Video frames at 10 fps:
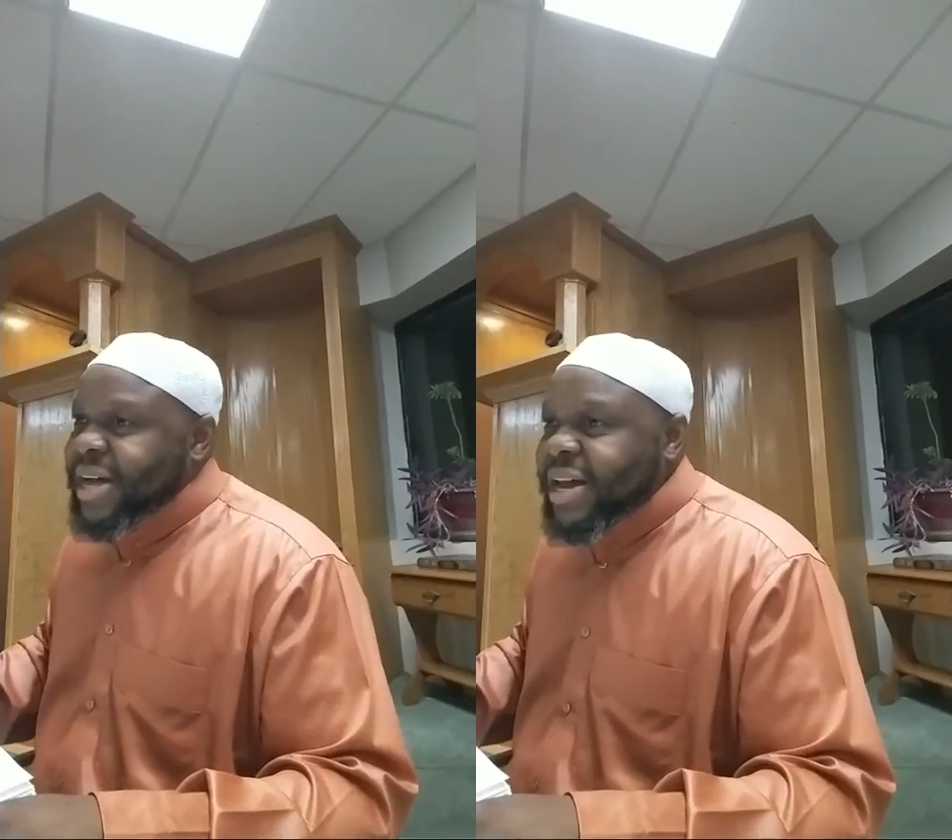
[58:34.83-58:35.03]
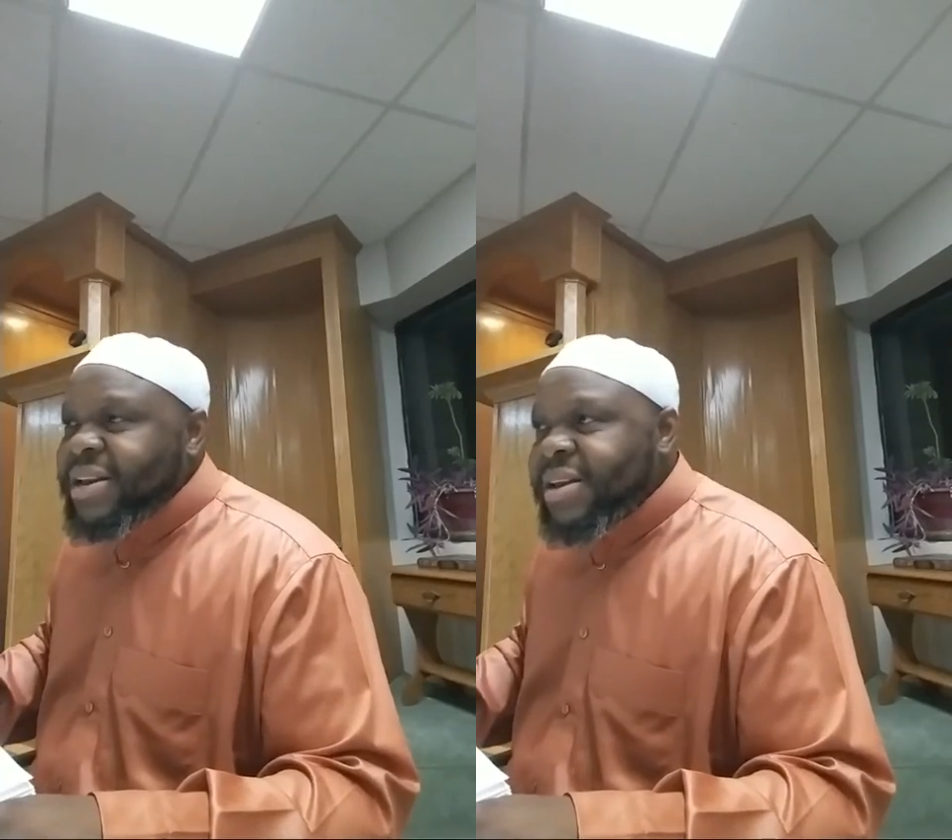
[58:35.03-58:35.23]

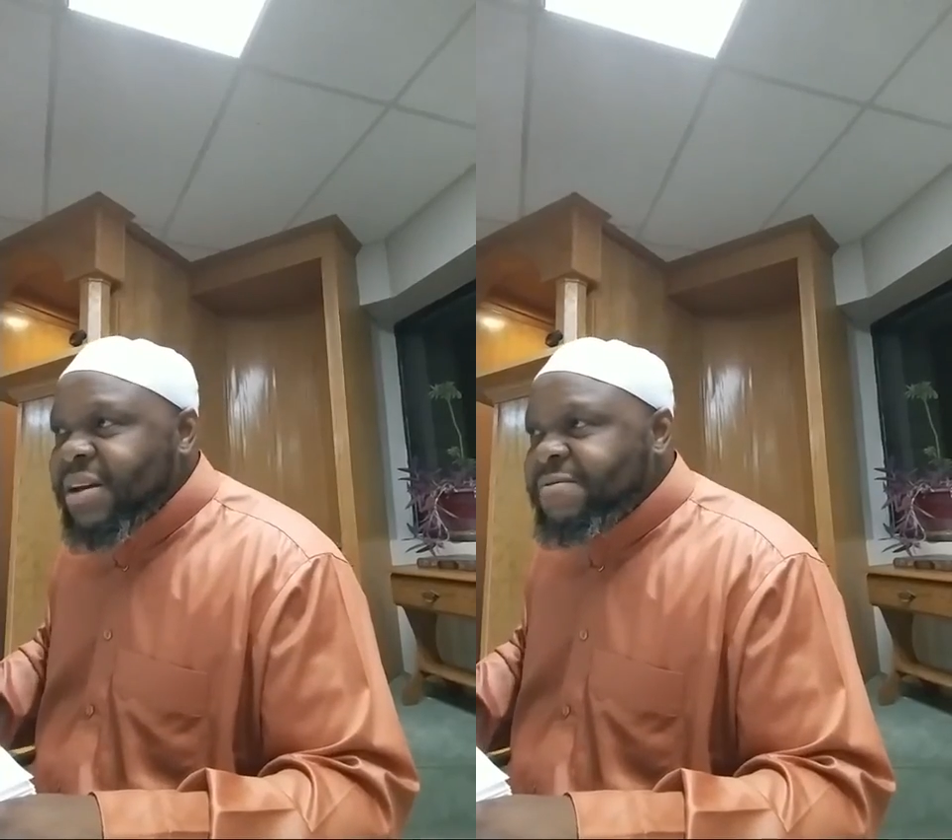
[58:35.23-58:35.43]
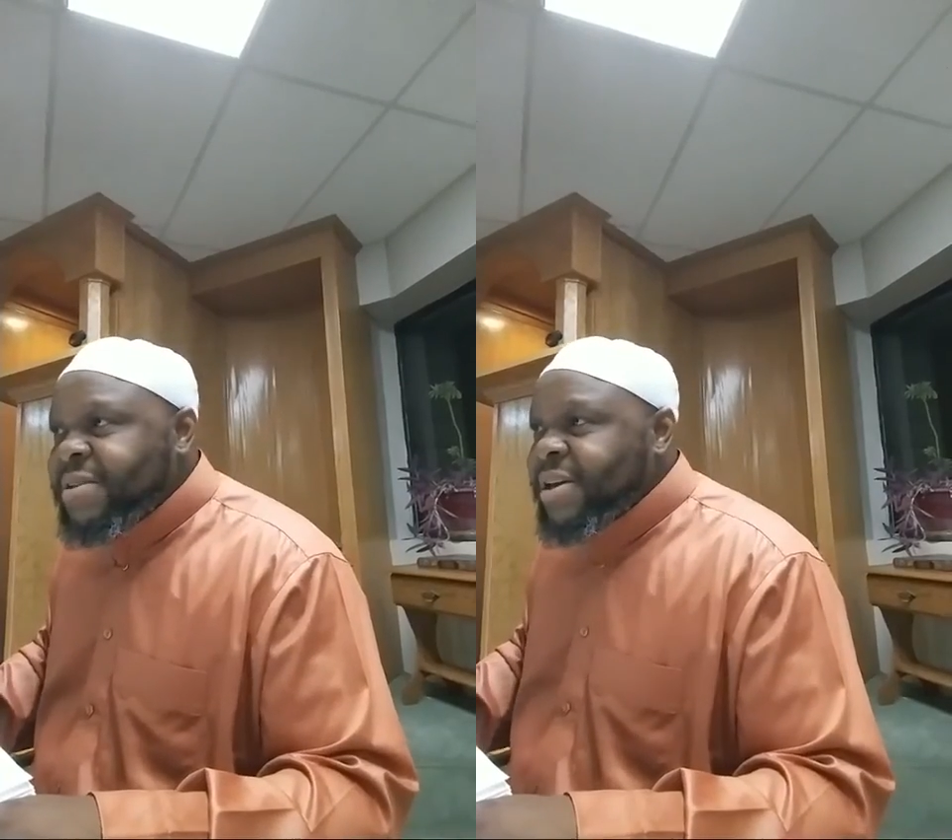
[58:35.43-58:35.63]
not
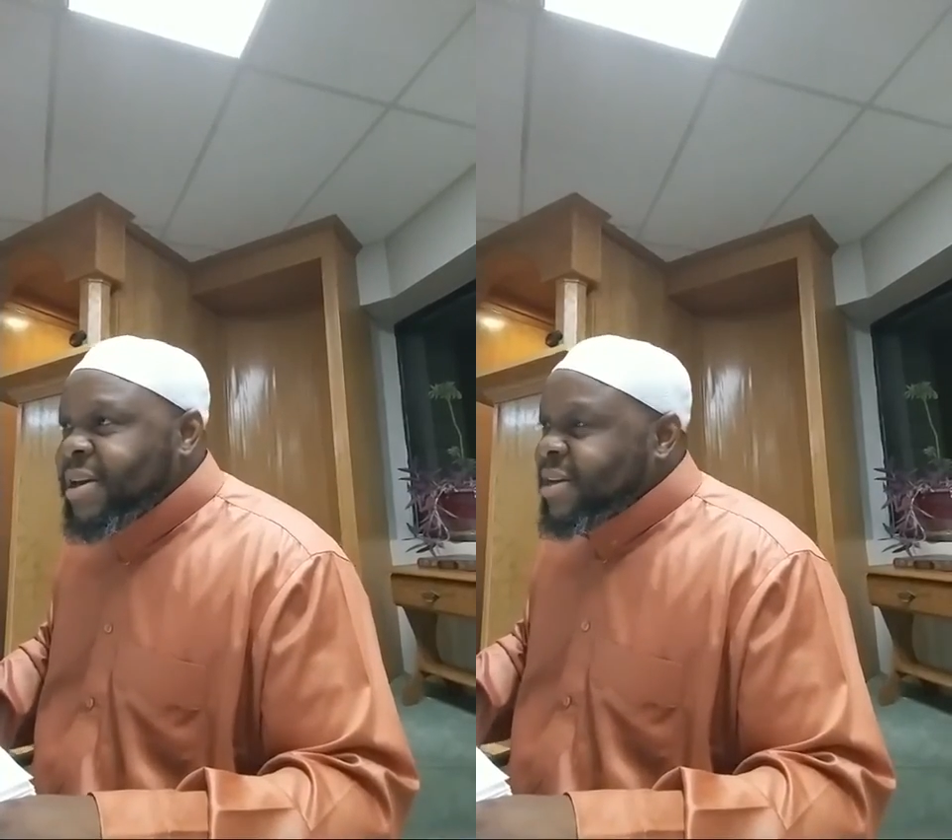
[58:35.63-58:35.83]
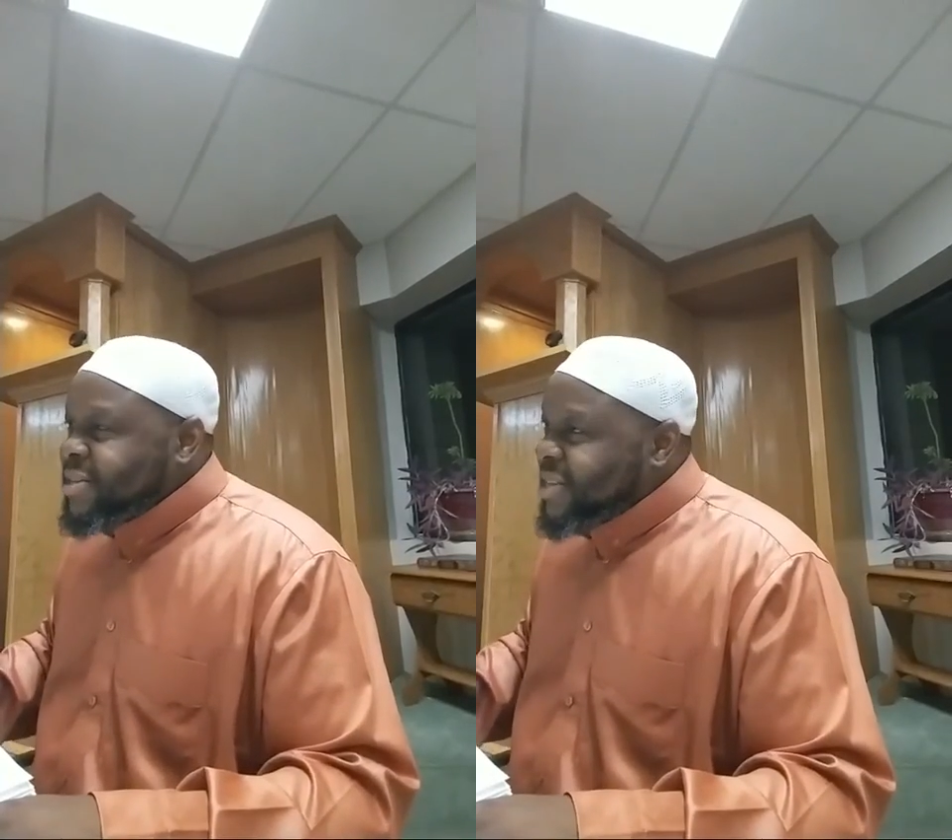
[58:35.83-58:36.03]
enough
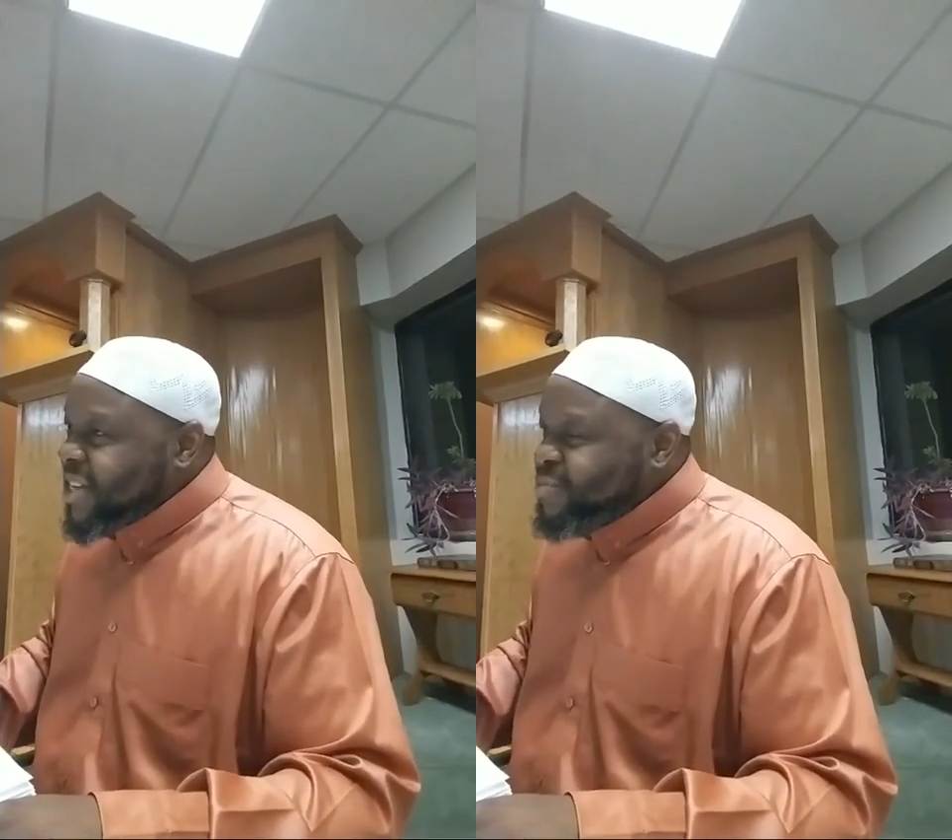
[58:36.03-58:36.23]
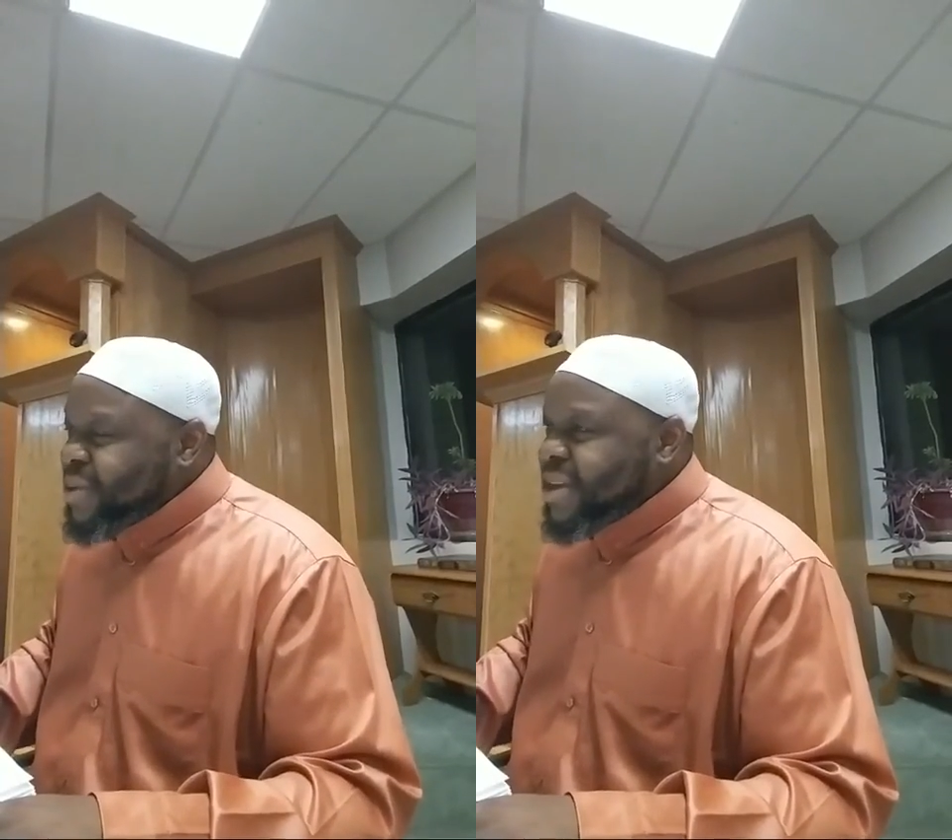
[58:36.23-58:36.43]
just